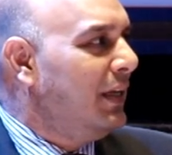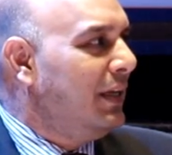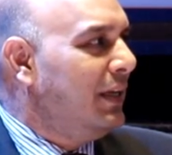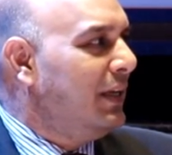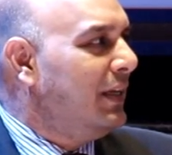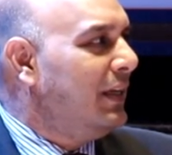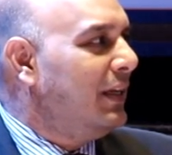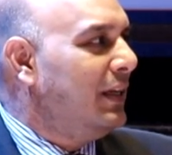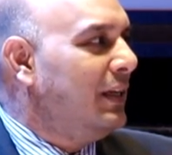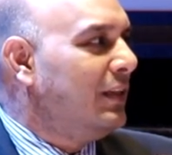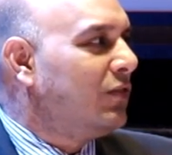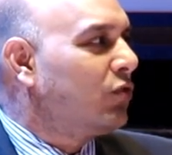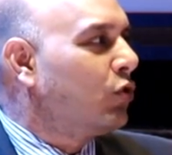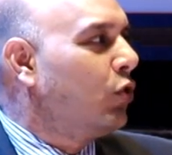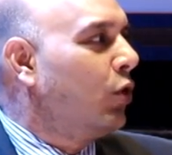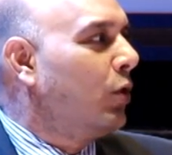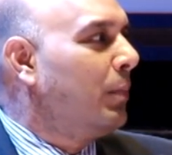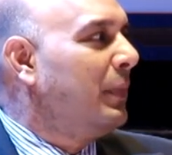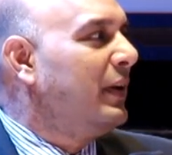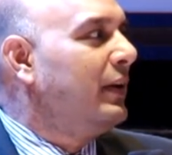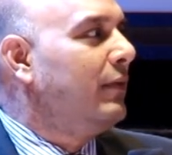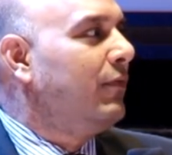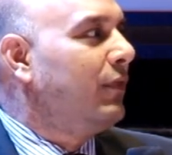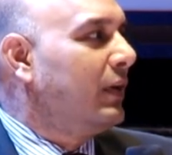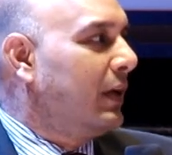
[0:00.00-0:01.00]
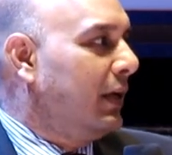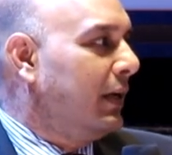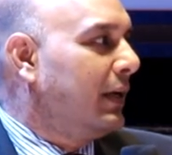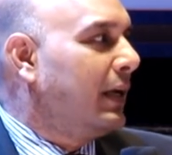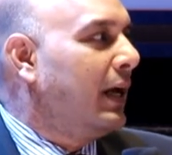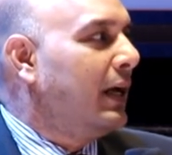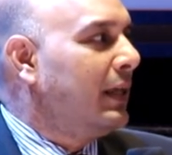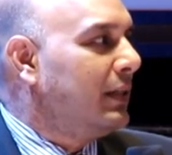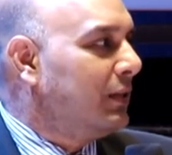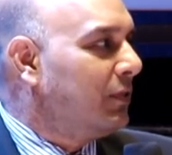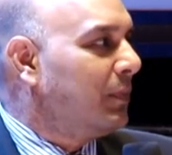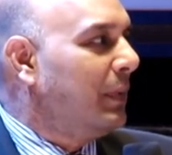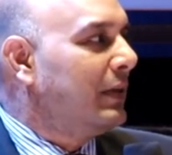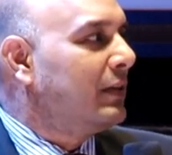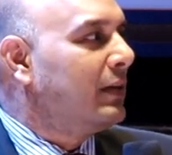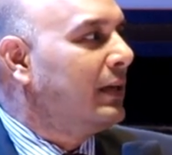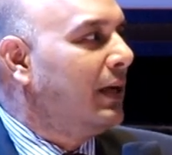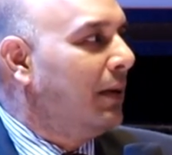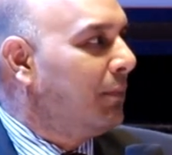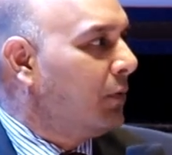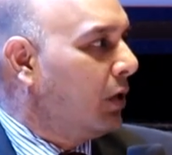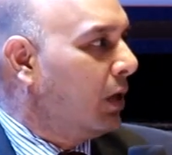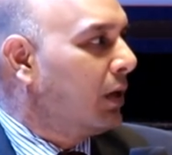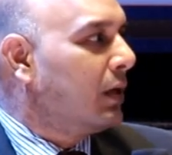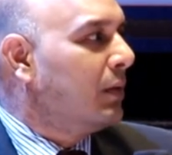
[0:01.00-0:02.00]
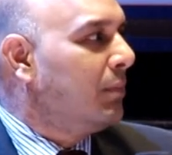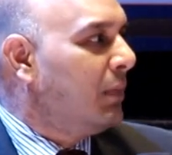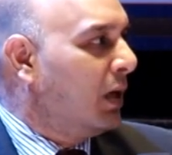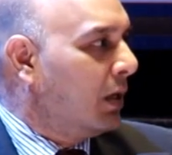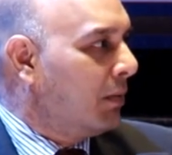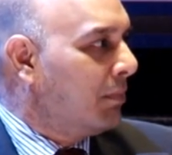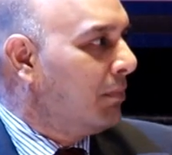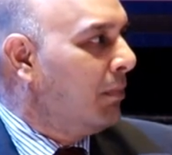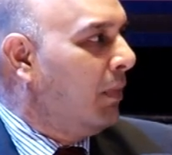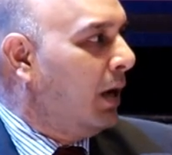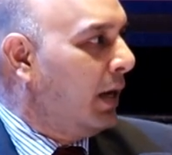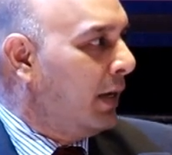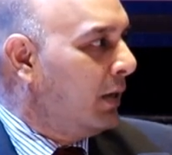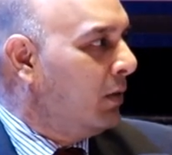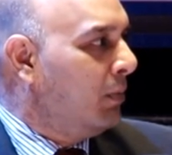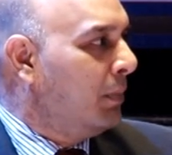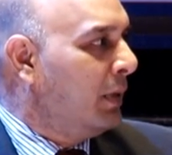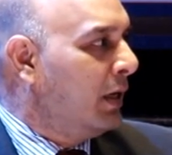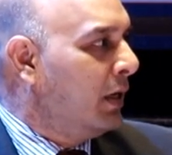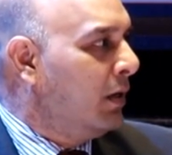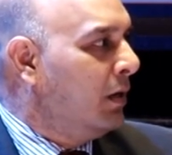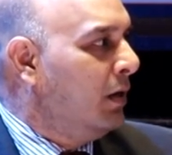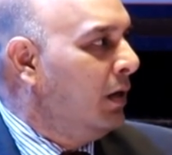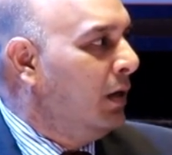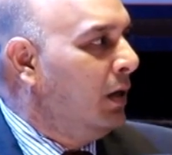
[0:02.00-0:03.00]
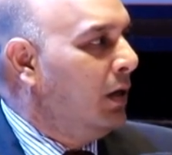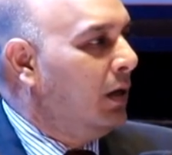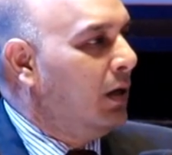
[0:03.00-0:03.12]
it's going to be difficult. And especially, I'm talking about my domain.